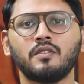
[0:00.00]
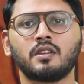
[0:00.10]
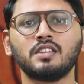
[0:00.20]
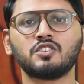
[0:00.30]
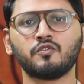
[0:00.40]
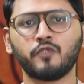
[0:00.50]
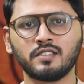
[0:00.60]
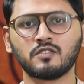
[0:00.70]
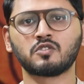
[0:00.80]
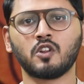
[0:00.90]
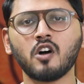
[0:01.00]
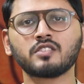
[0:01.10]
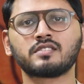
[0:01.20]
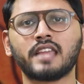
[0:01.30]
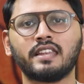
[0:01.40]
The region faces
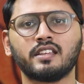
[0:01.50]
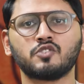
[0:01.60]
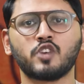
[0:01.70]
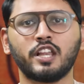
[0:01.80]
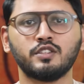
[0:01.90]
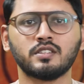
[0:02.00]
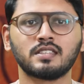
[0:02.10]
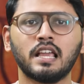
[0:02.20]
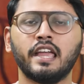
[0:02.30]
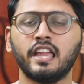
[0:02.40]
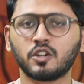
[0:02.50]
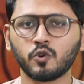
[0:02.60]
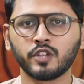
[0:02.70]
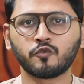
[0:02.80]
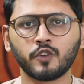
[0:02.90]
long-standing challenges,
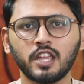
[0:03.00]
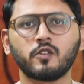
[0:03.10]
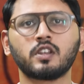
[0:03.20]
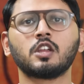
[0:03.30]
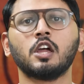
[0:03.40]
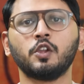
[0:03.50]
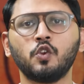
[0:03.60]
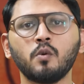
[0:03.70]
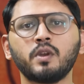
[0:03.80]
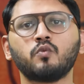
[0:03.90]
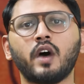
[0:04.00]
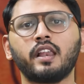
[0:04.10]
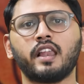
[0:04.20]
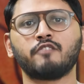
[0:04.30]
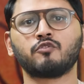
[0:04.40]
including frequent
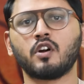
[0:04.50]
human-wildlife